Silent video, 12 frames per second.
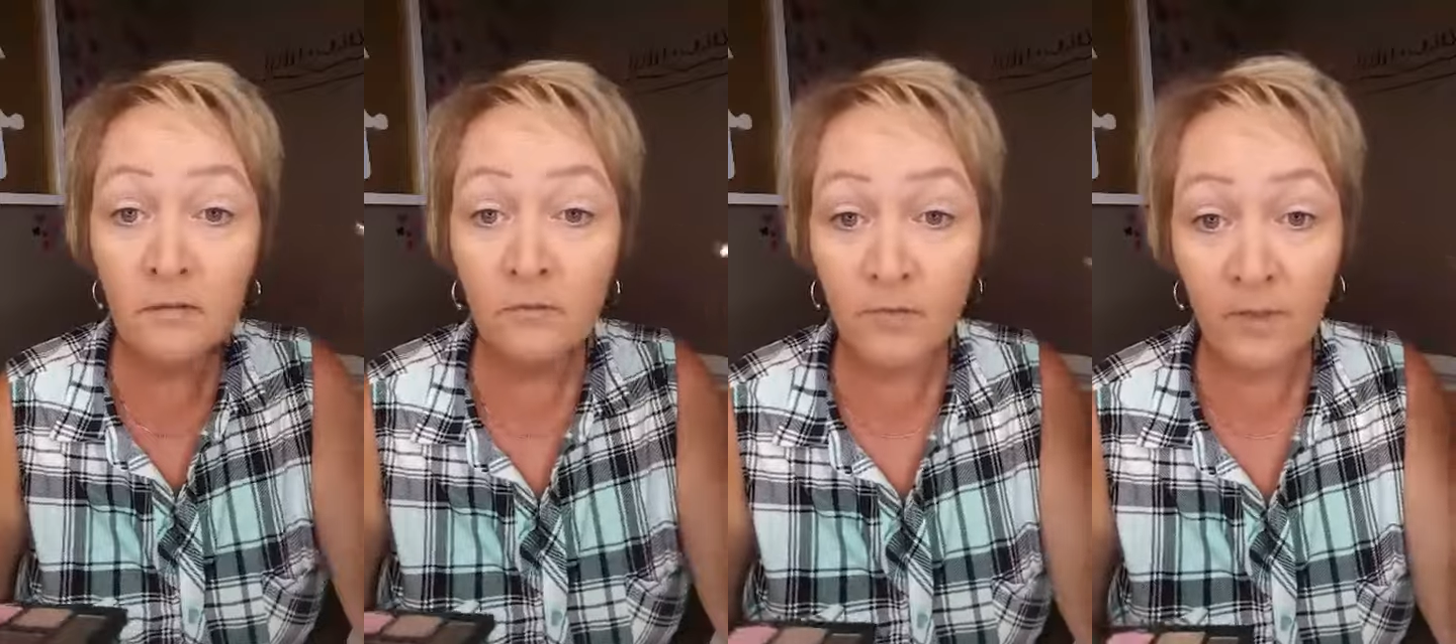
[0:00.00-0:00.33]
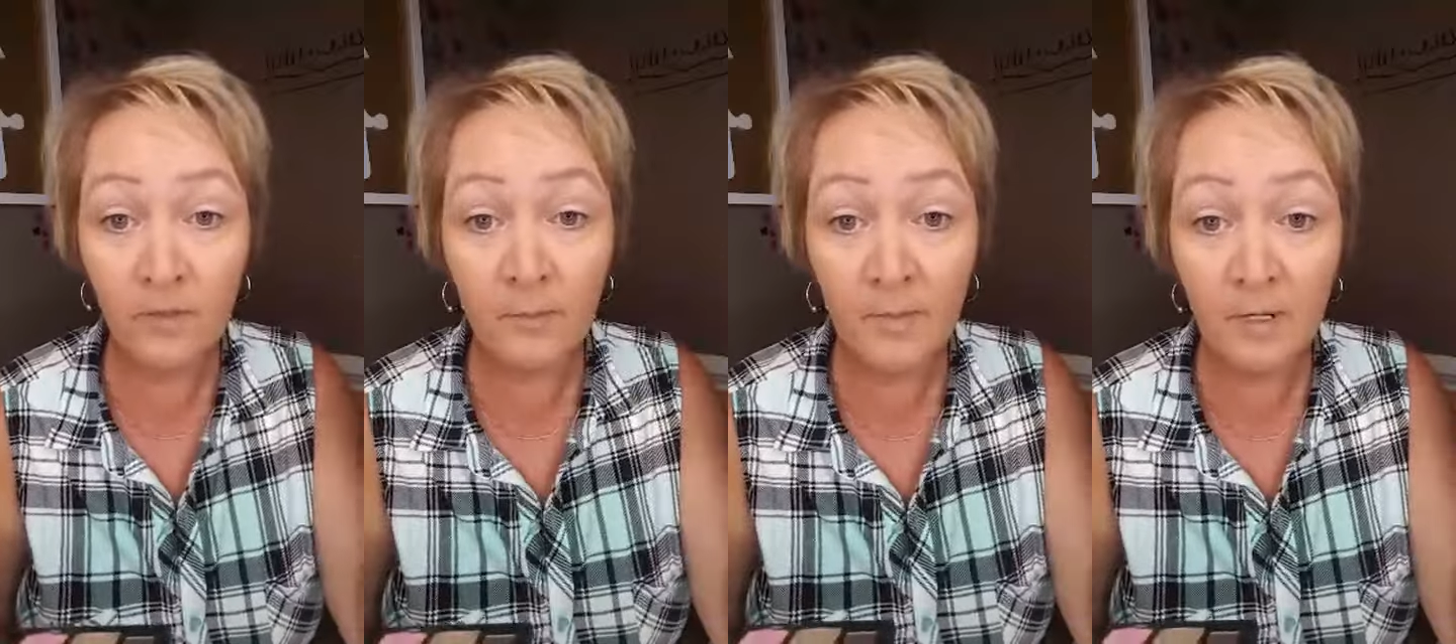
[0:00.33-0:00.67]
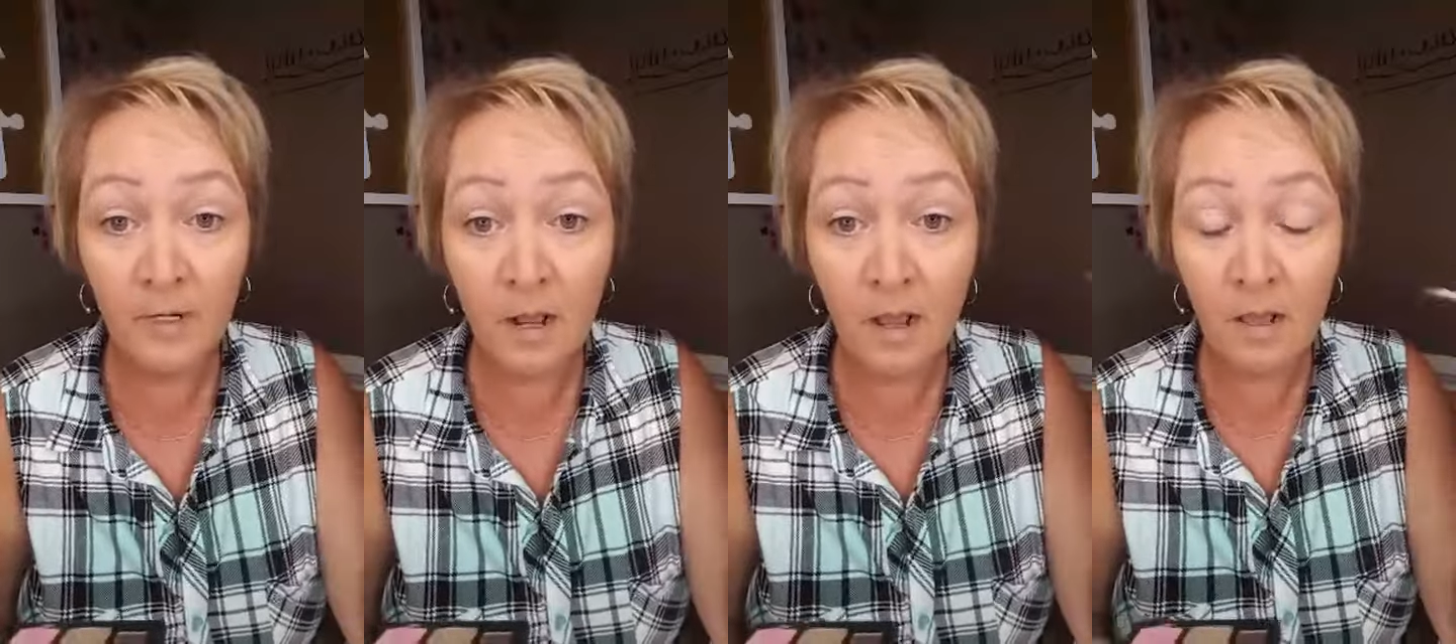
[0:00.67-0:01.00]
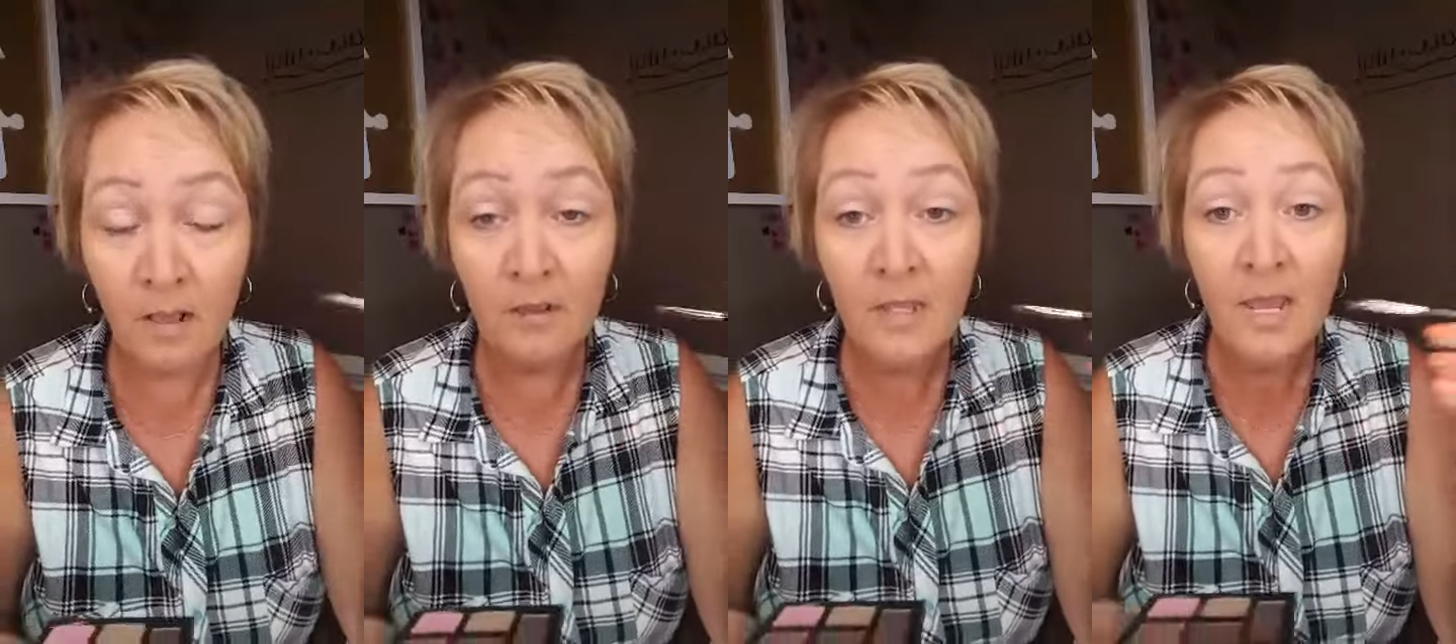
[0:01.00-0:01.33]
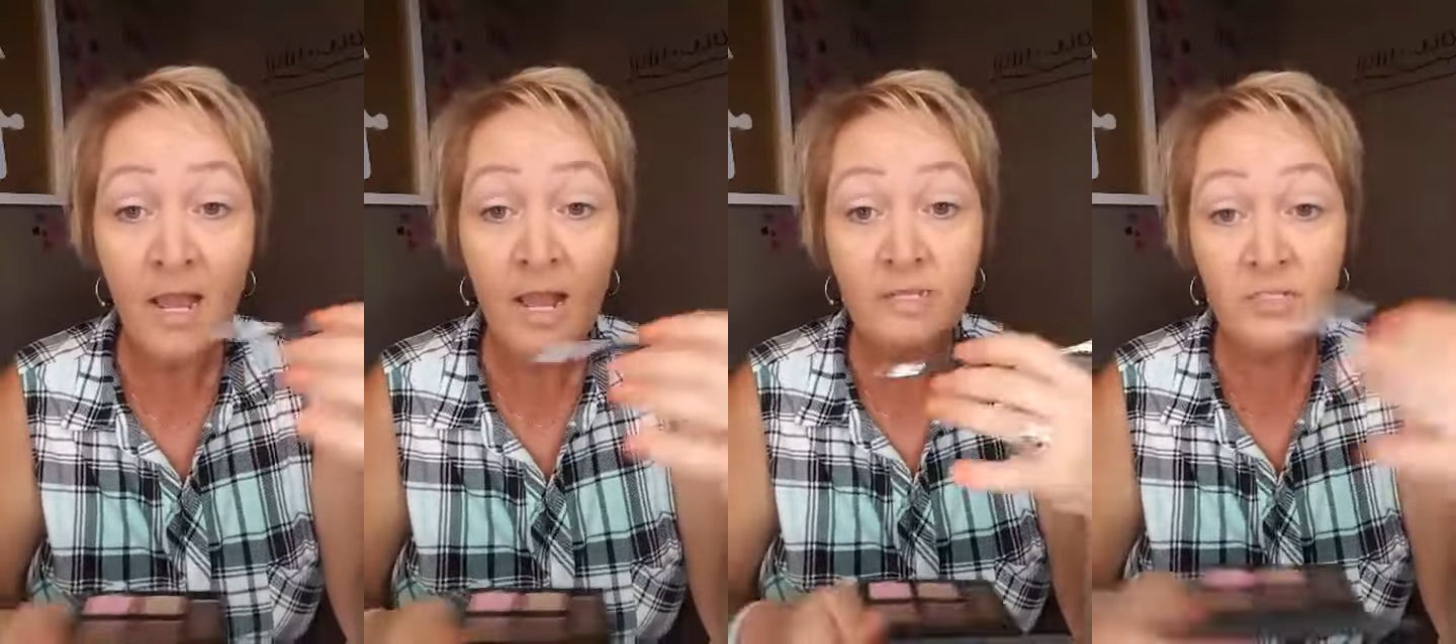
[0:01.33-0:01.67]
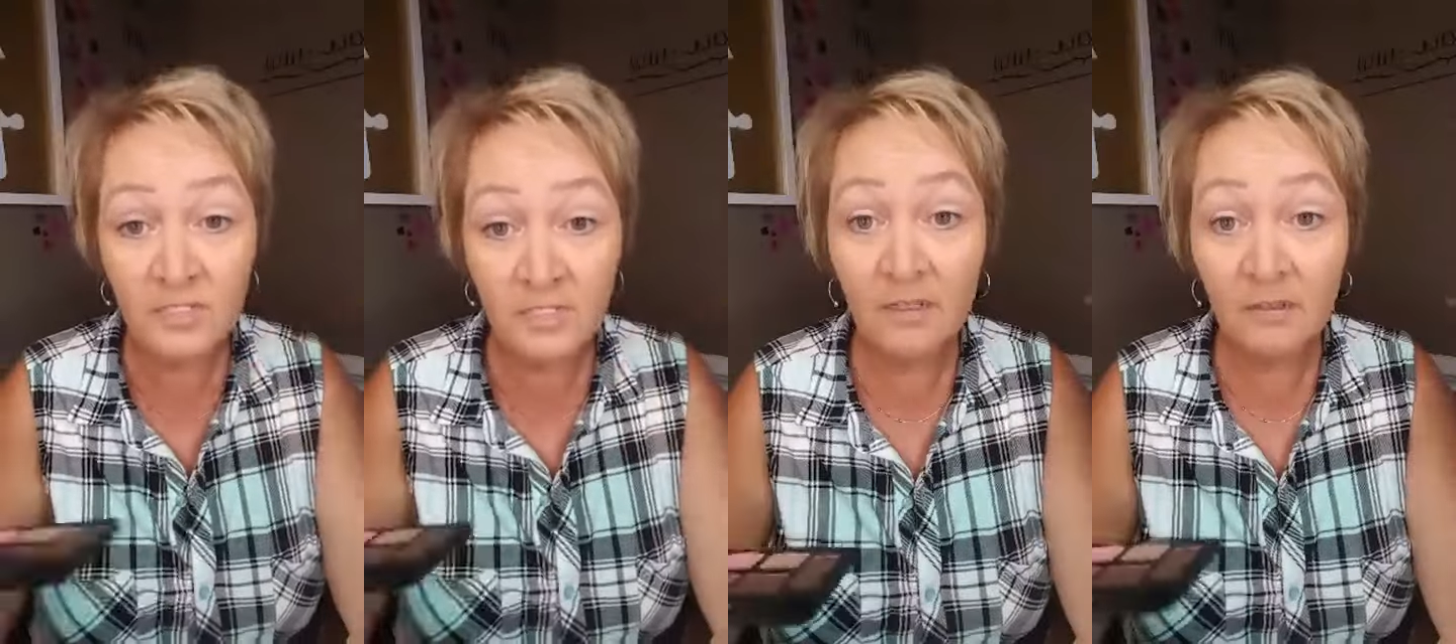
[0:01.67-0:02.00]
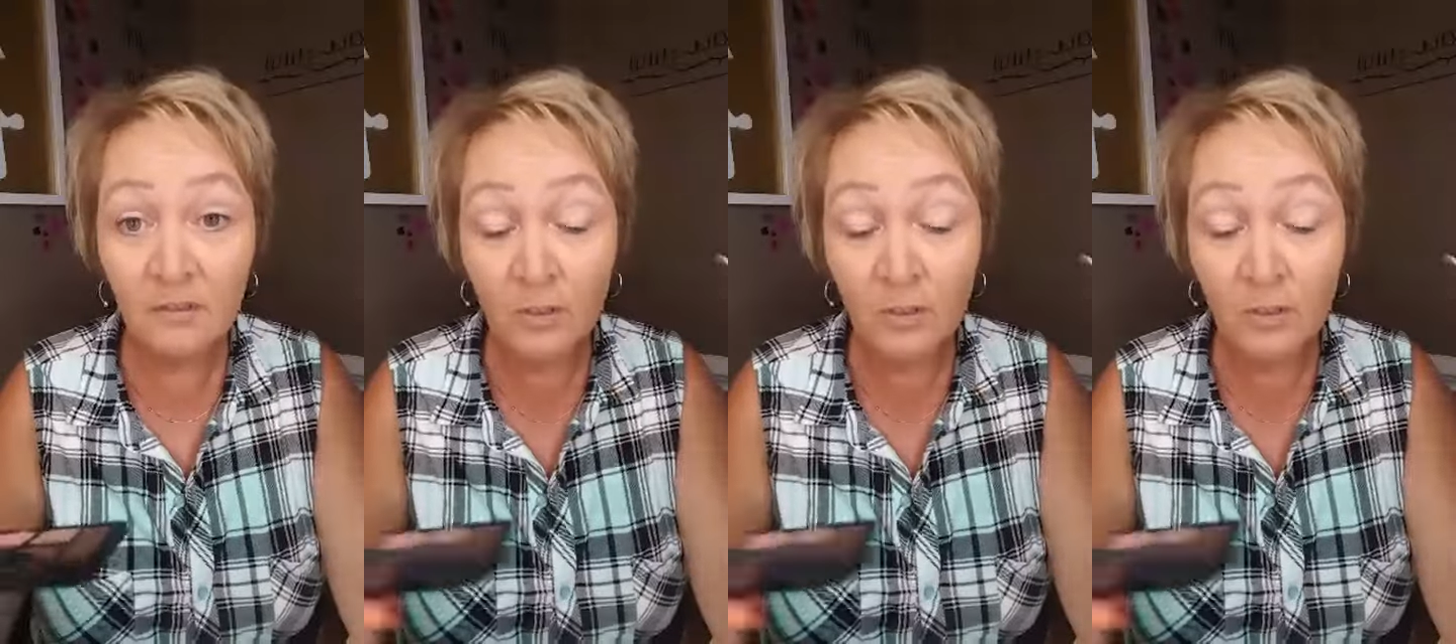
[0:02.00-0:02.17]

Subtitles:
fill them in at all, I still